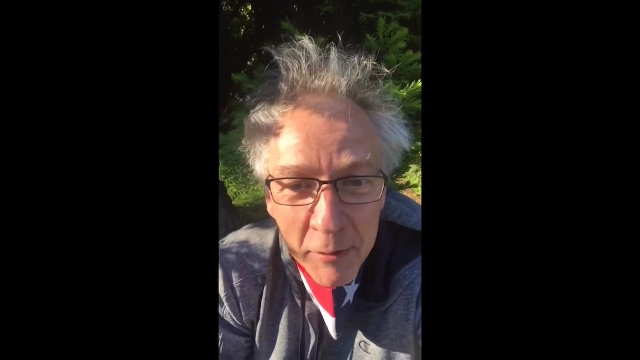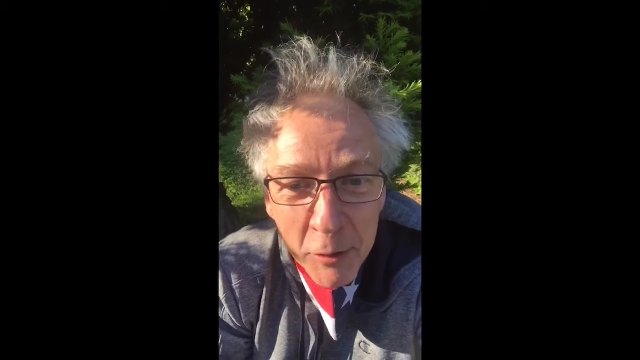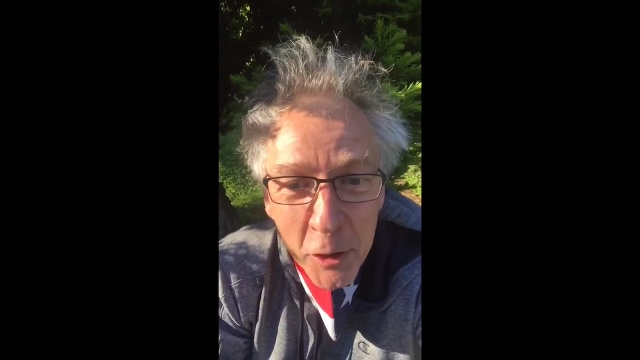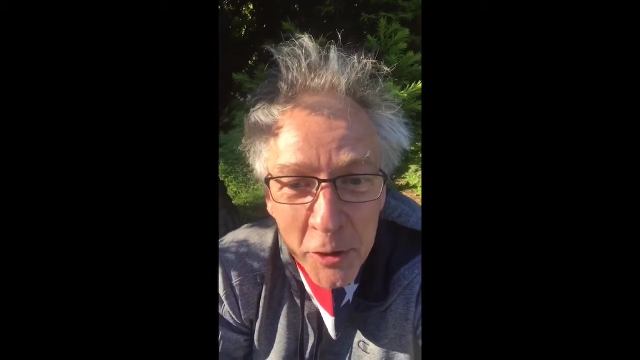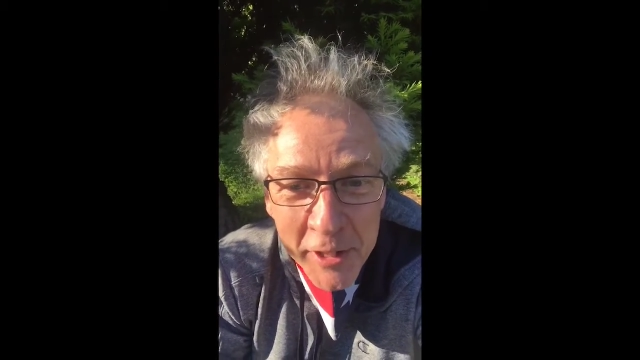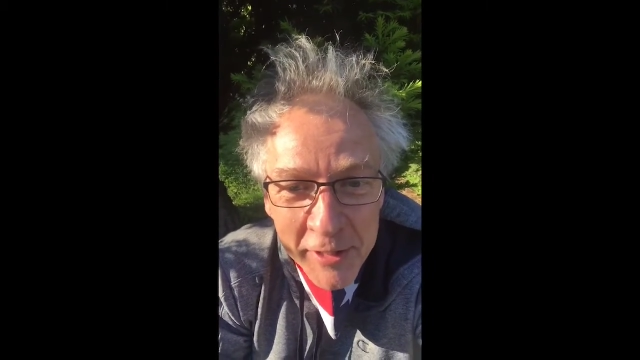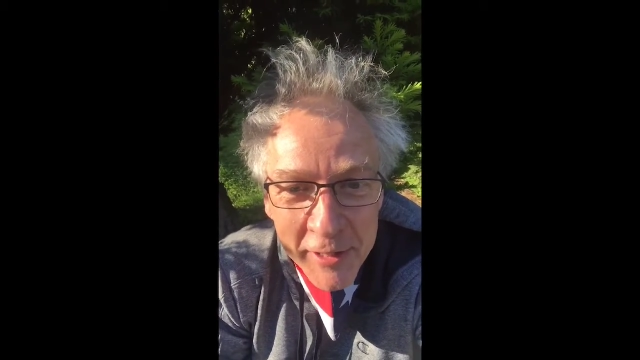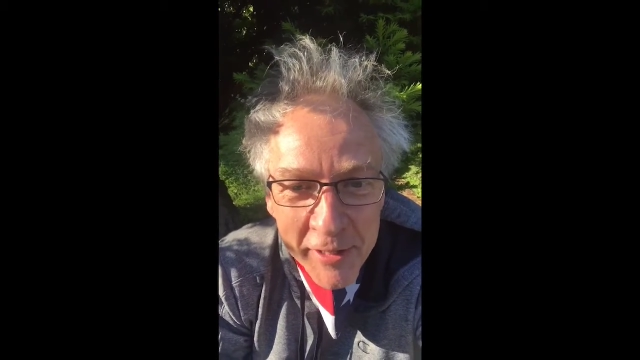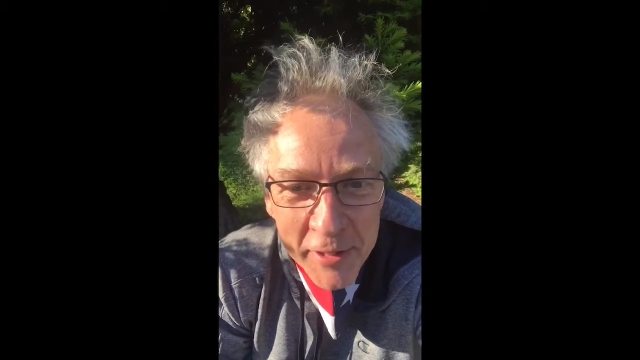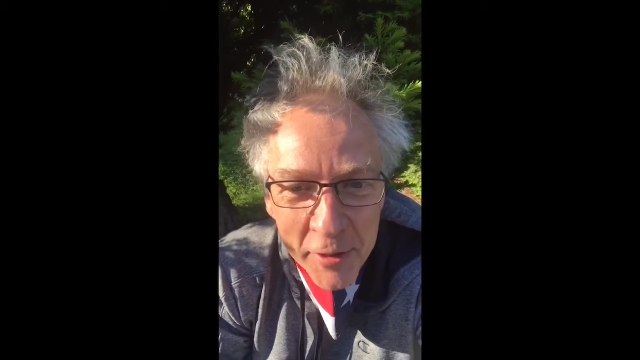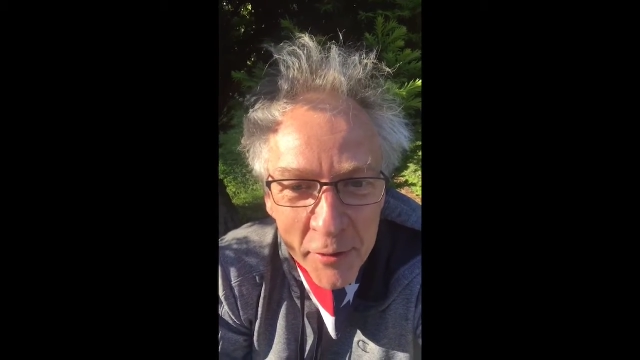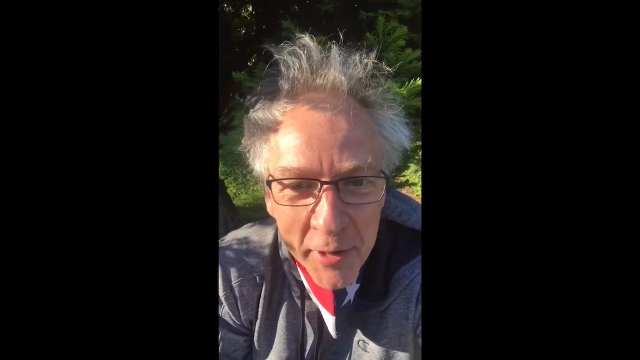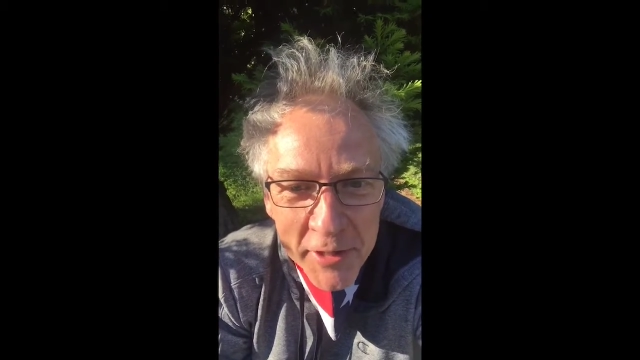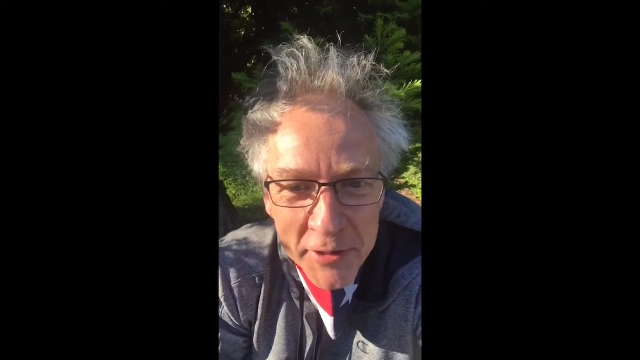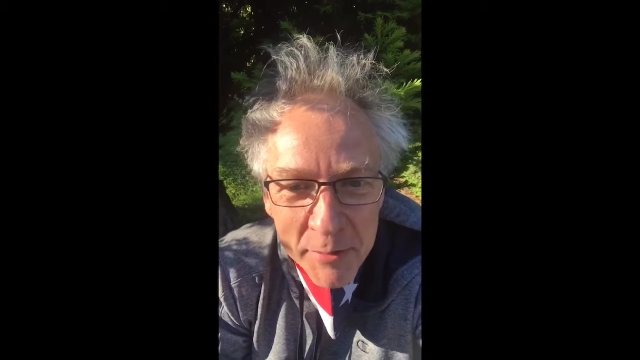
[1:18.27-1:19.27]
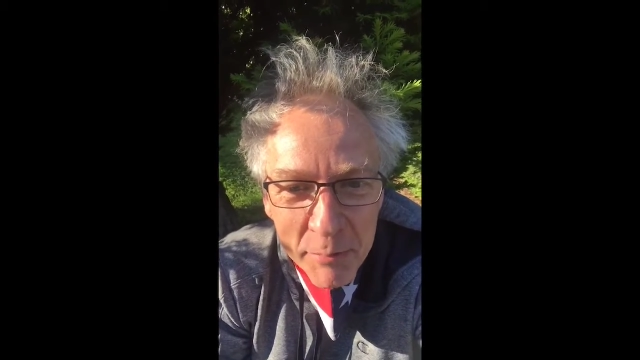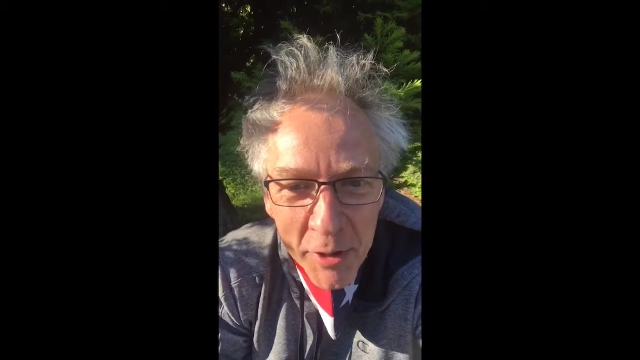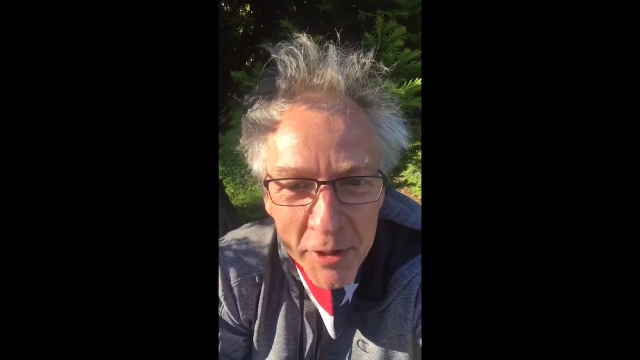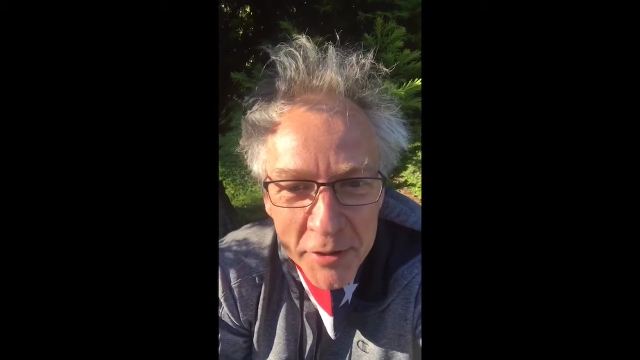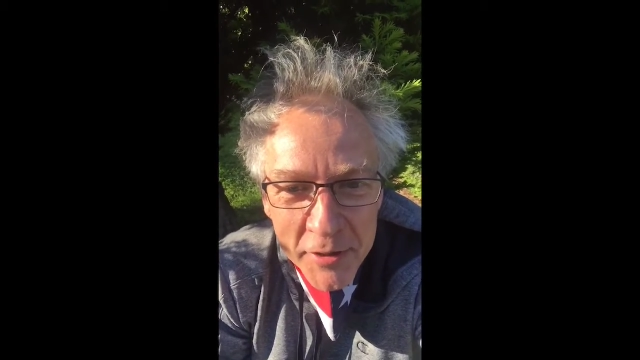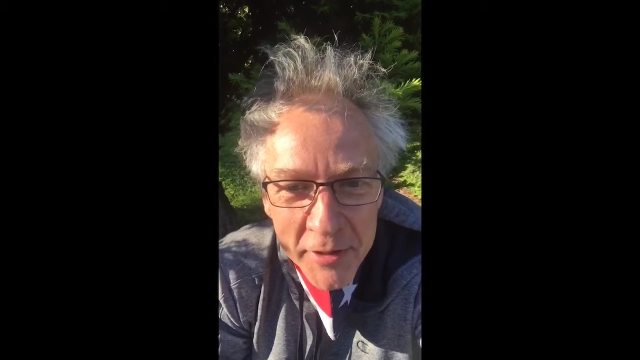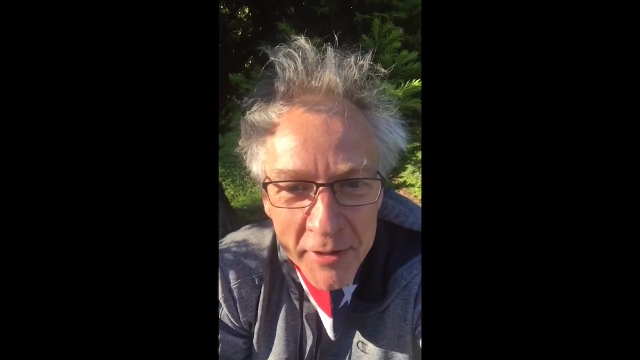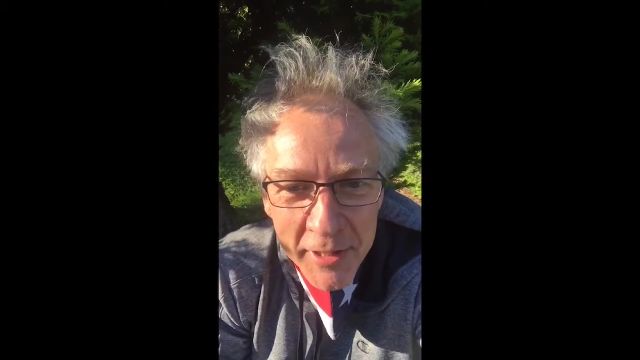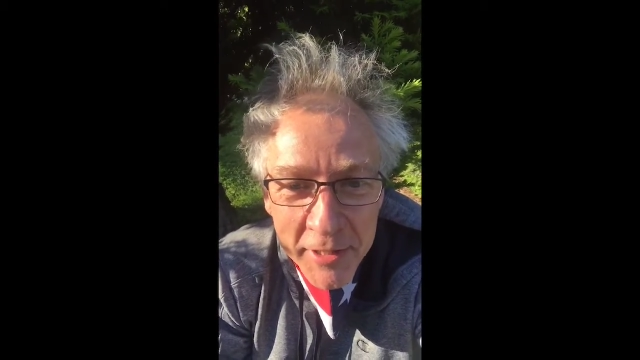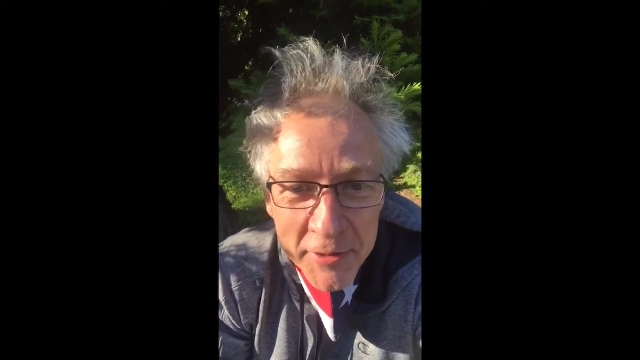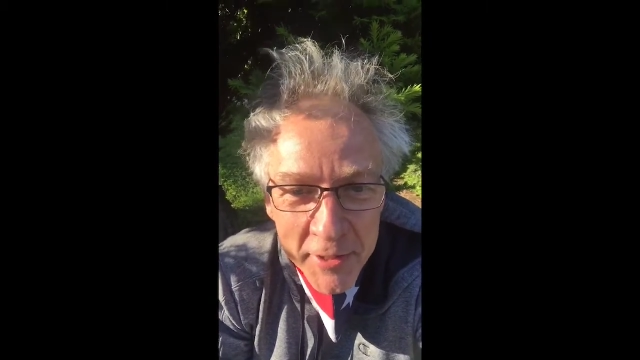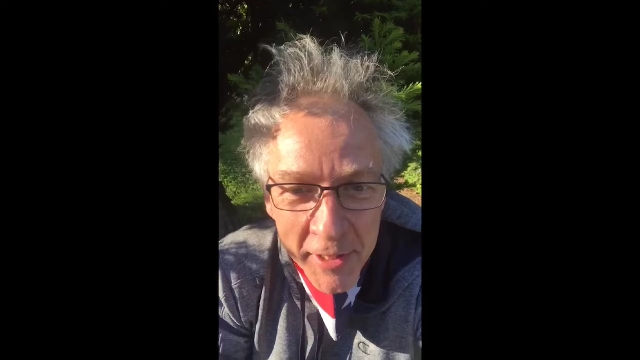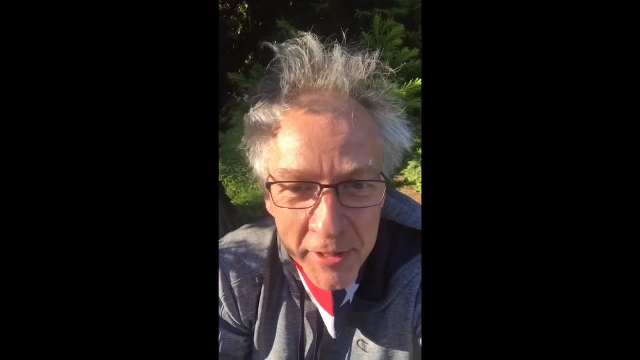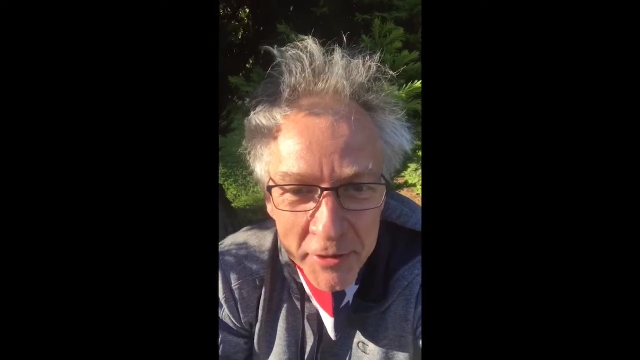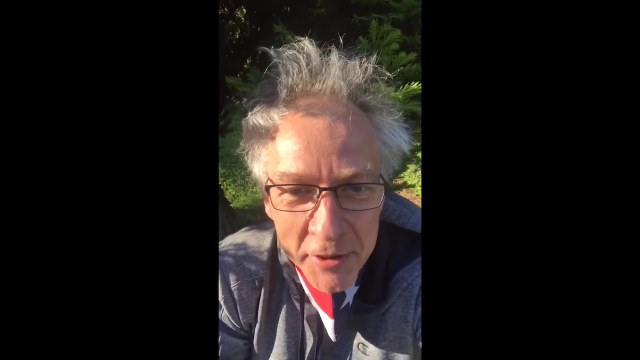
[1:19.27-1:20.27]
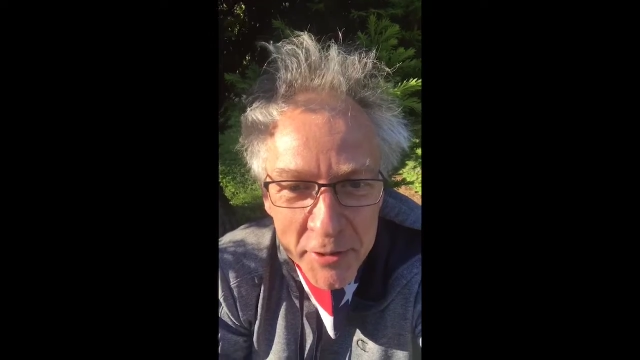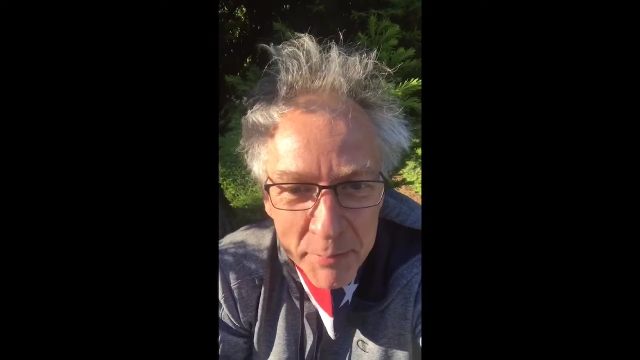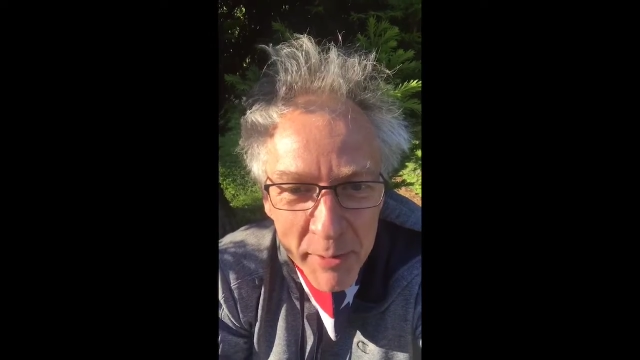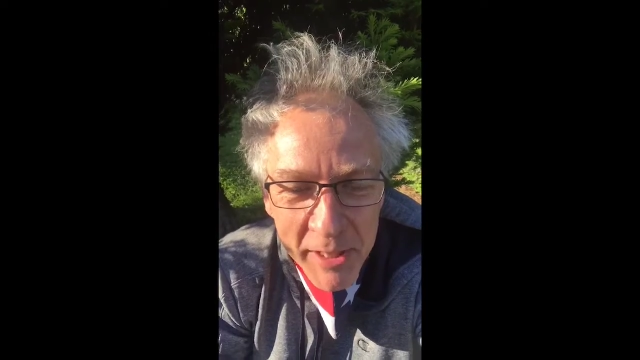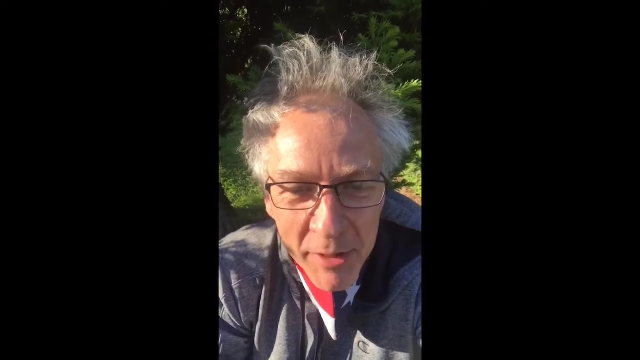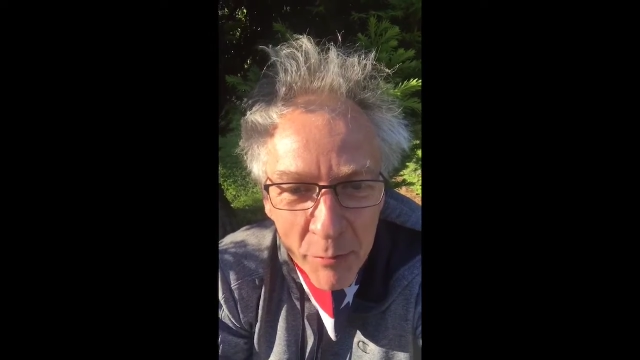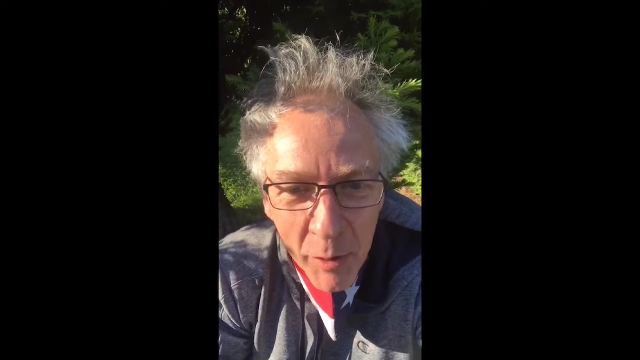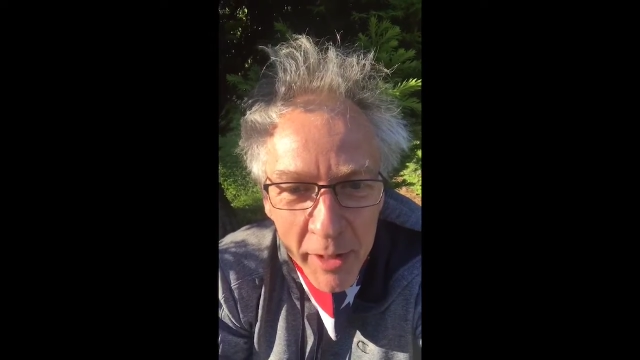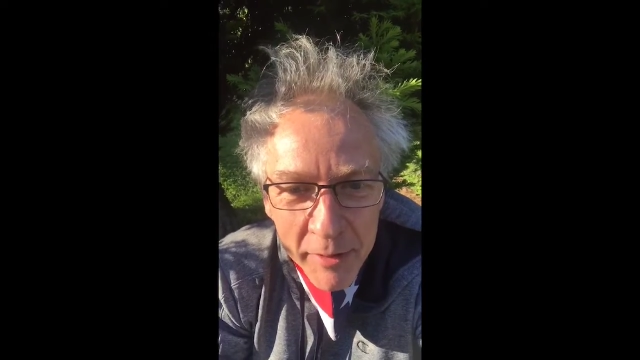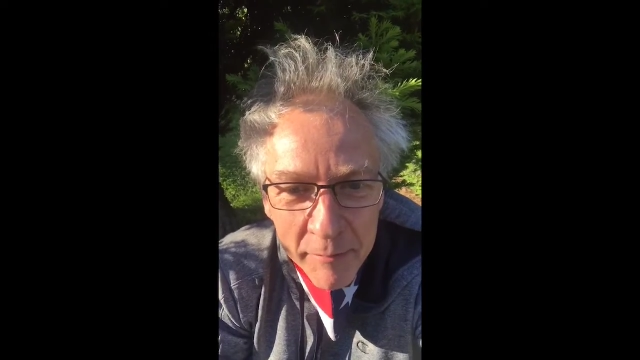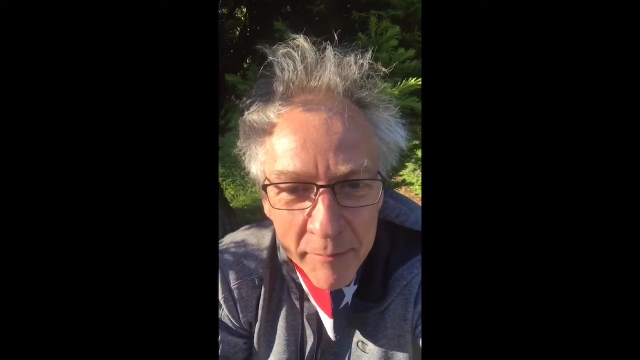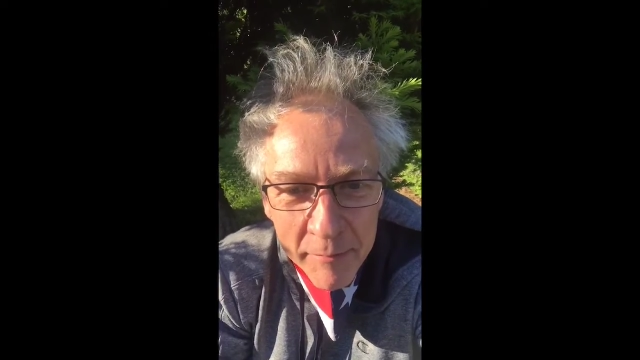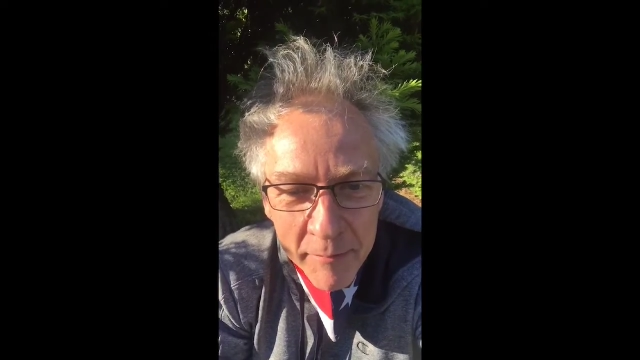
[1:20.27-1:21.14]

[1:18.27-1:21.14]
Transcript: looking like a crazy person instead of just being one.